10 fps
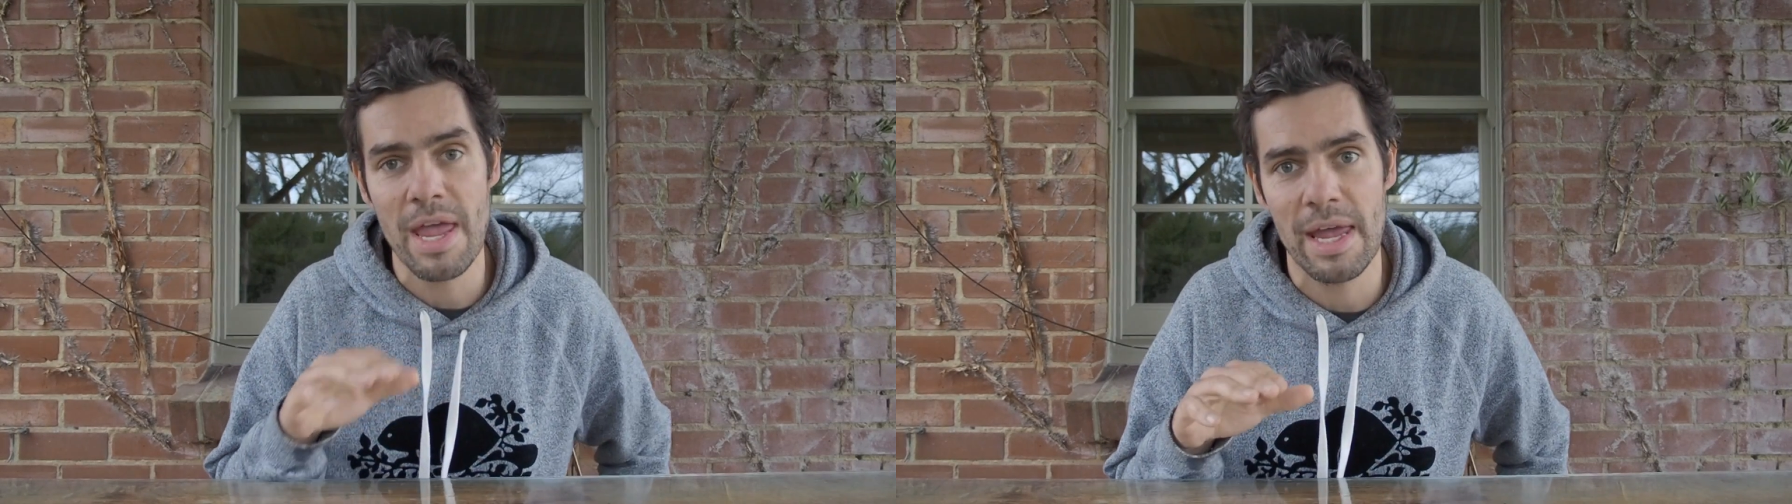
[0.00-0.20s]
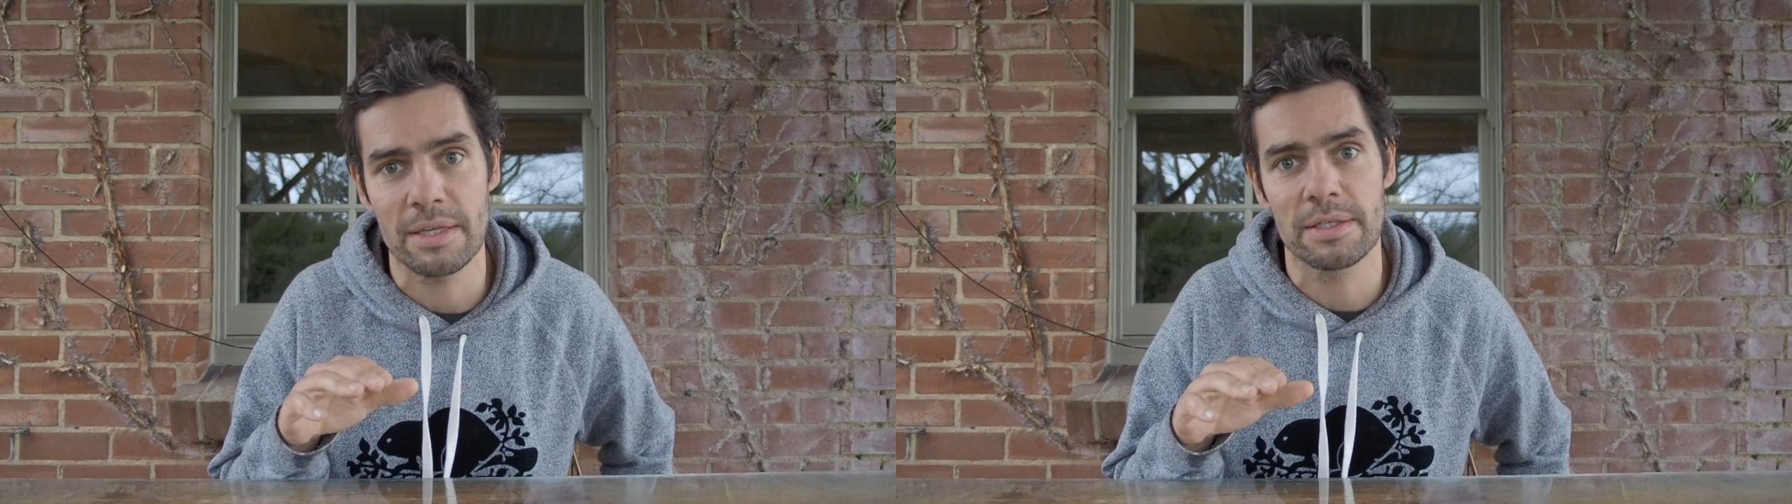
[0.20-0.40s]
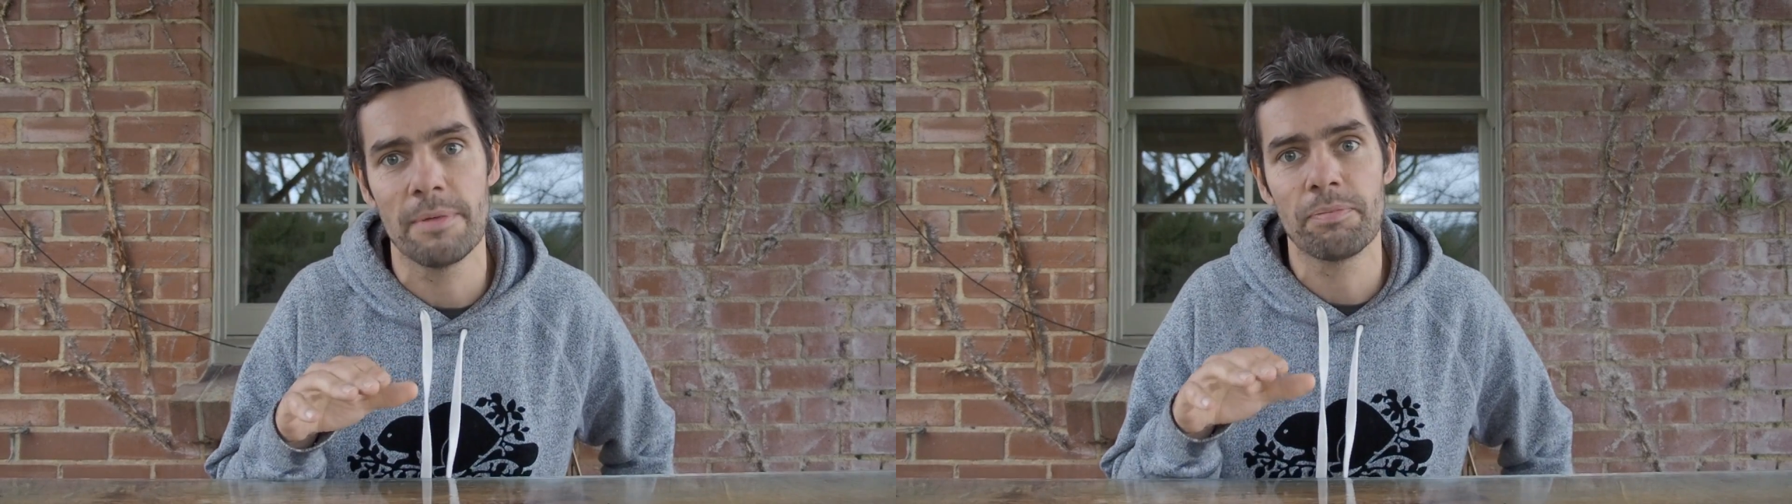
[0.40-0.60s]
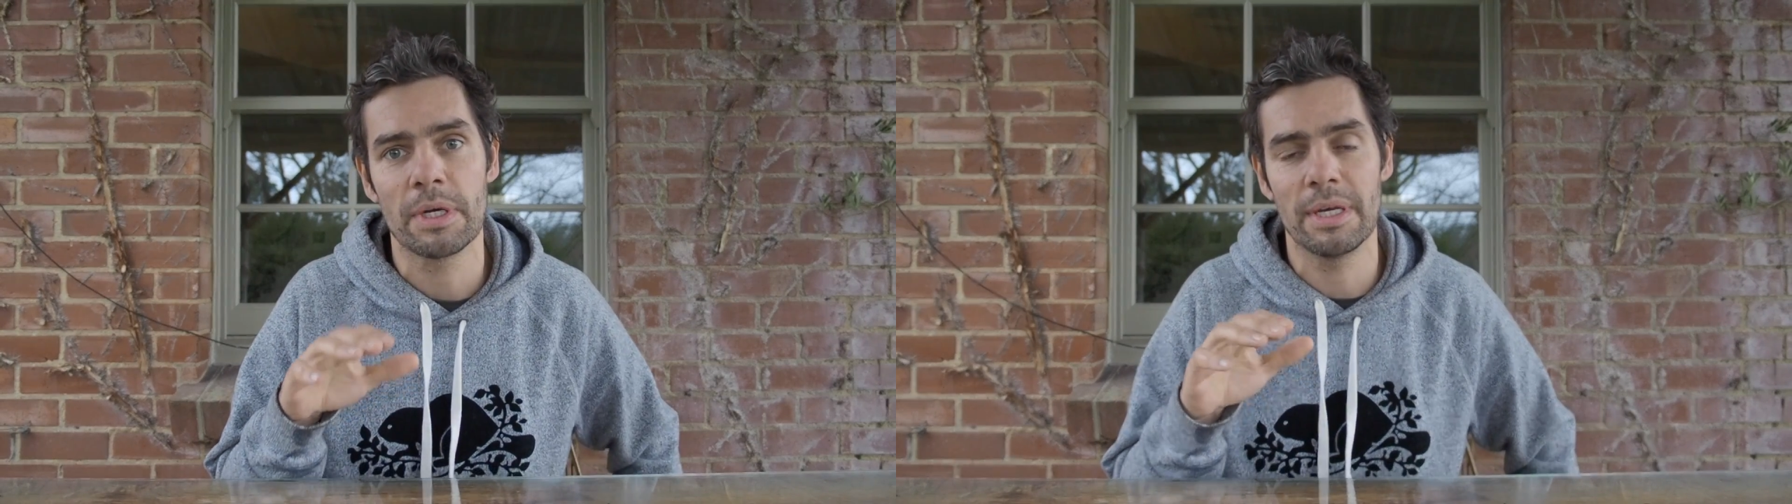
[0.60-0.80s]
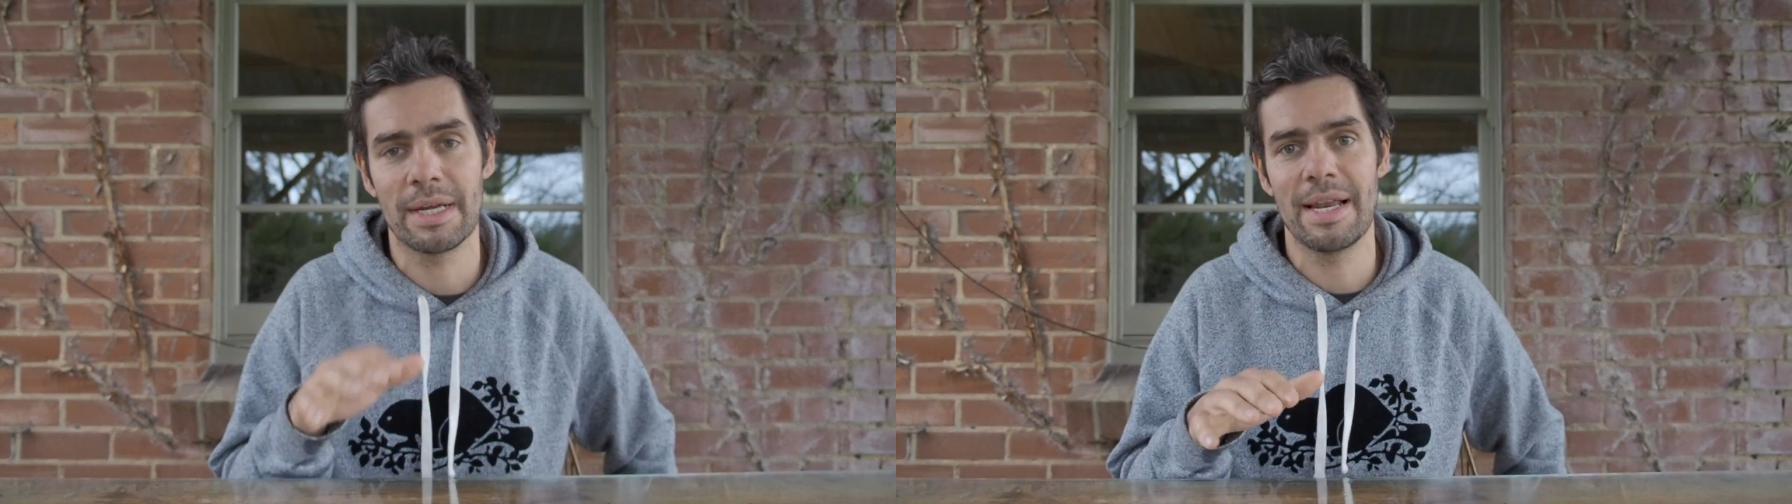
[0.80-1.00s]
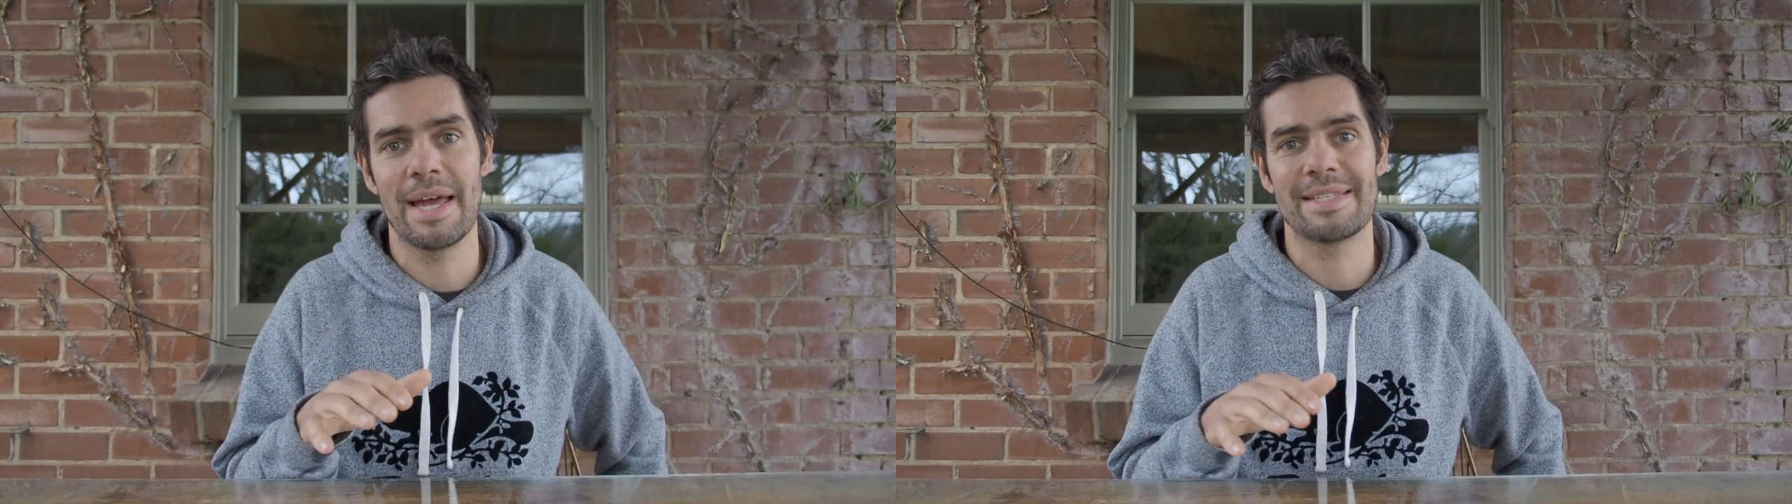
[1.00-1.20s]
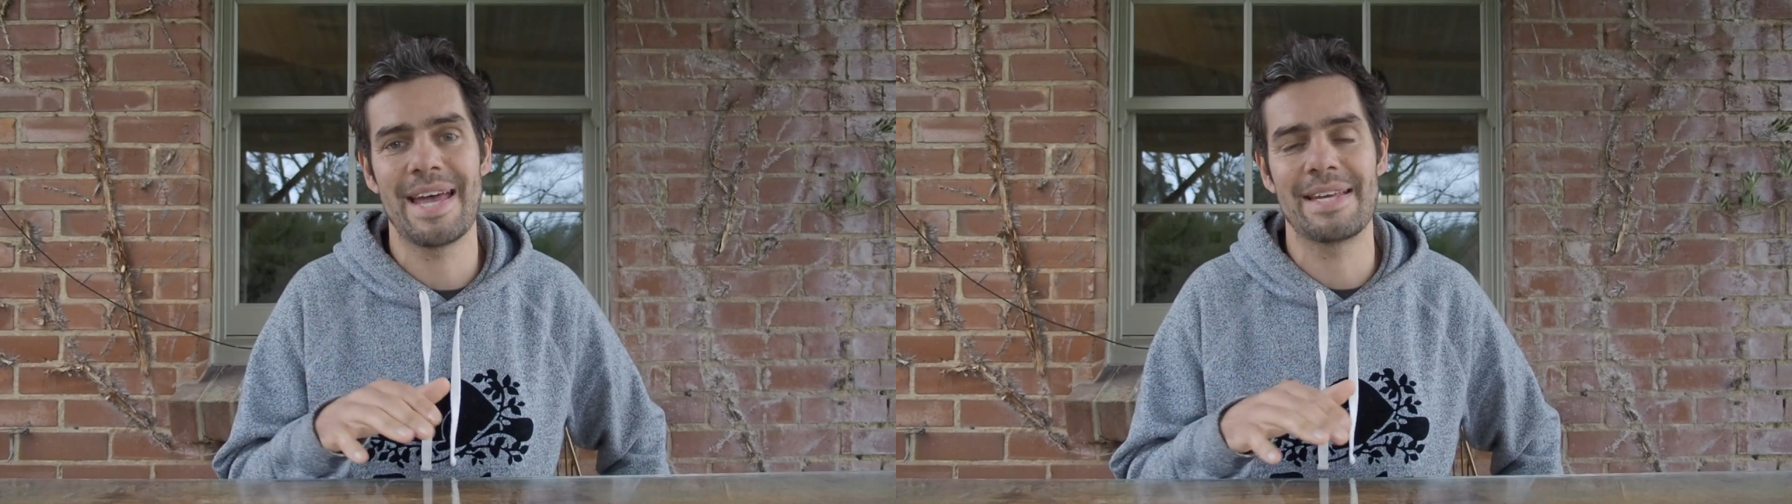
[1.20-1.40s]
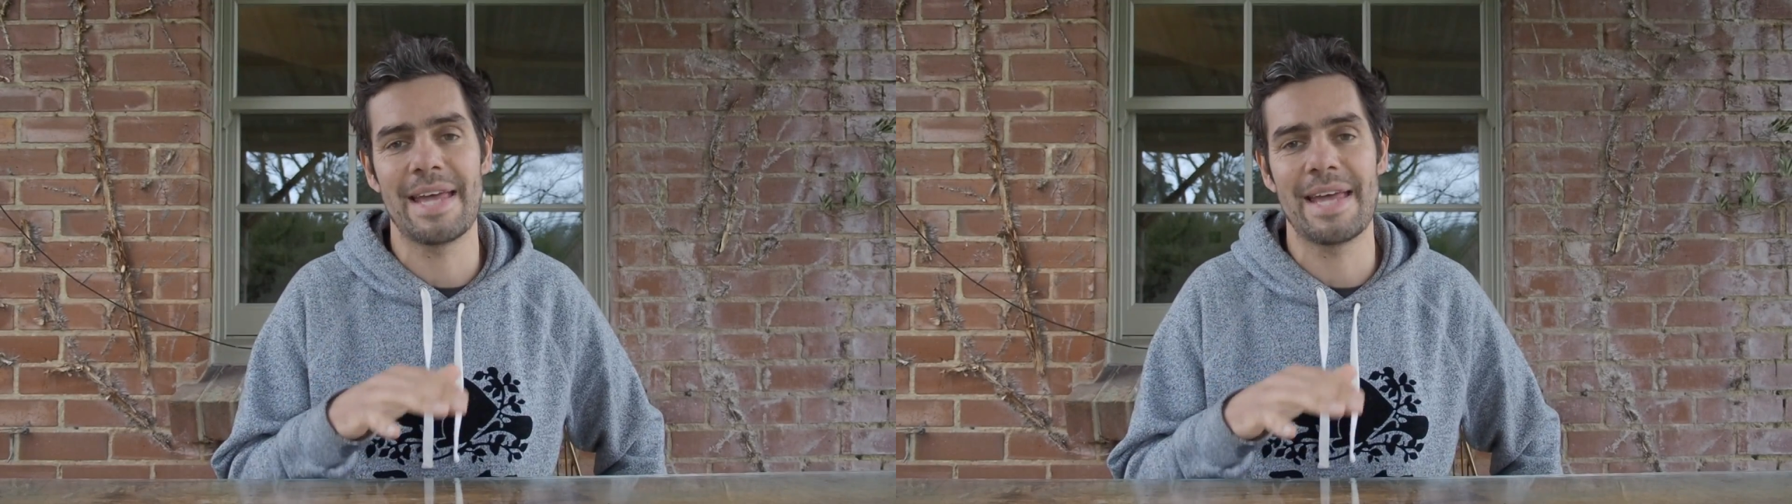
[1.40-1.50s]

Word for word: hit Leclerc's head